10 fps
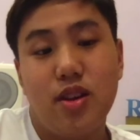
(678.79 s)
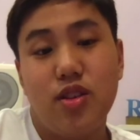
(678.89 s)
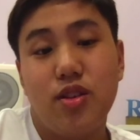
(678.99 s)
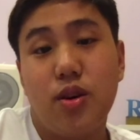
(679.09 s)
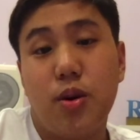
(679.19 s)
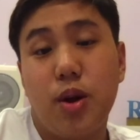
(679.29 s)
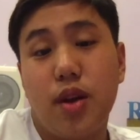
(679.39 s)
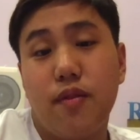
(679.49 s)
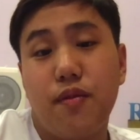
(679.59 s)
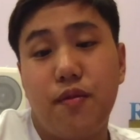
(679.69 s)
So
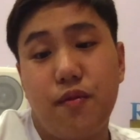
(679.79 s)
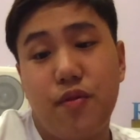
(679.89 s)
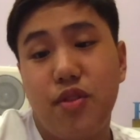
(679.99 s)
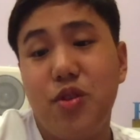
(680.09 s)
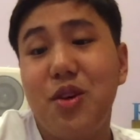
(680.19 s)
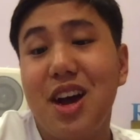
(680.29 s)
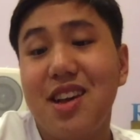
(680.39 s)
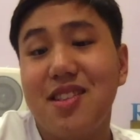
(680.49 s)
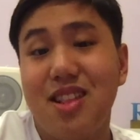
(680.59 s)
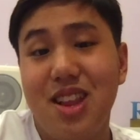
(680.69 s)
yeah, you
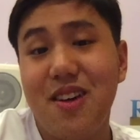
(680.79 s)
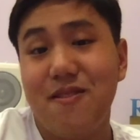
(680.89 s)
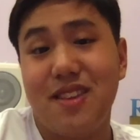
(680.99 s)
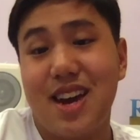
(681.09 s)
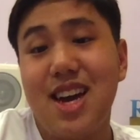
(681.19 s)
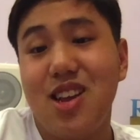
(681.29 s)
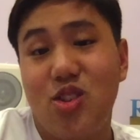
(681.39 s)
guys love that,